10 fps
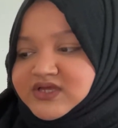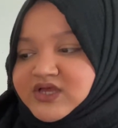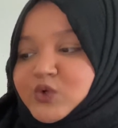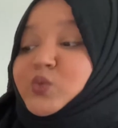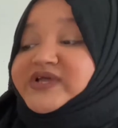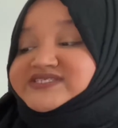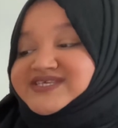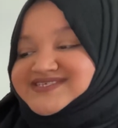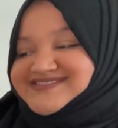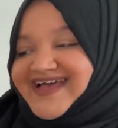
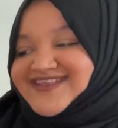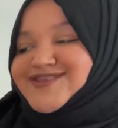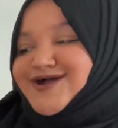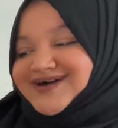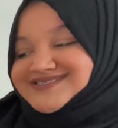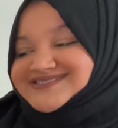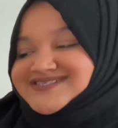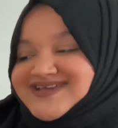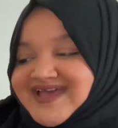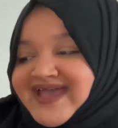Whiskers at last,
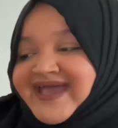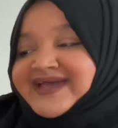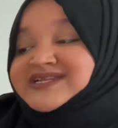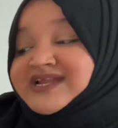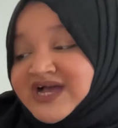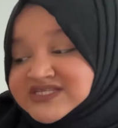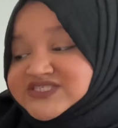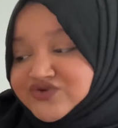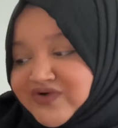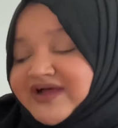and an
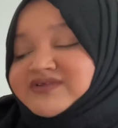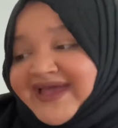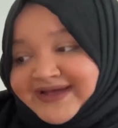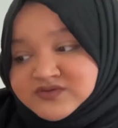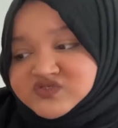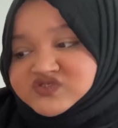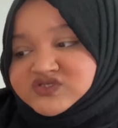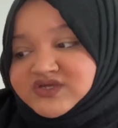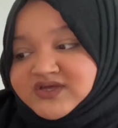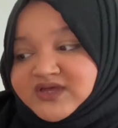underground house.
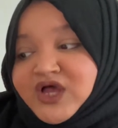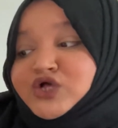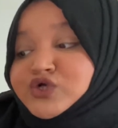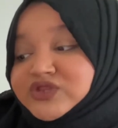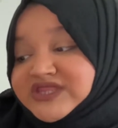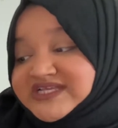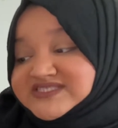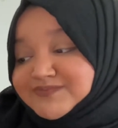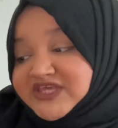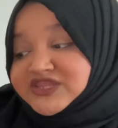Could this
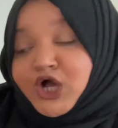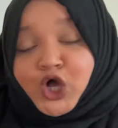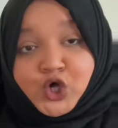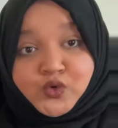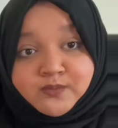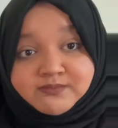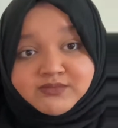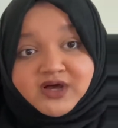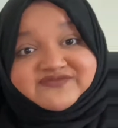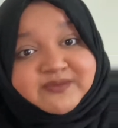be the home
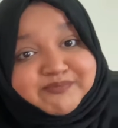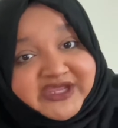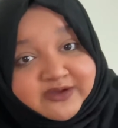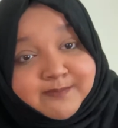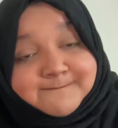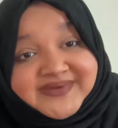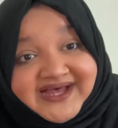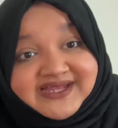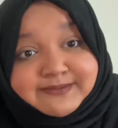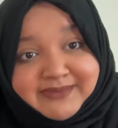of the big
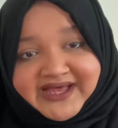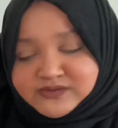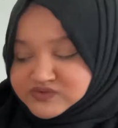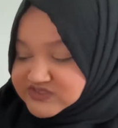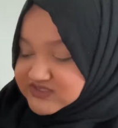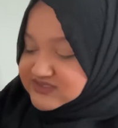bad mouse?